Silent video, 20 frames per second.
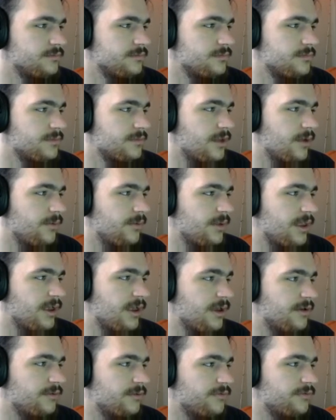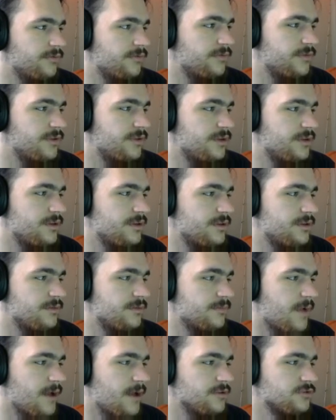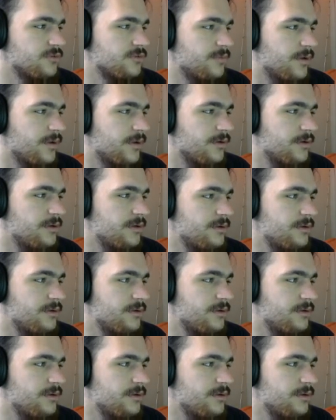Now we have the Pasho Berry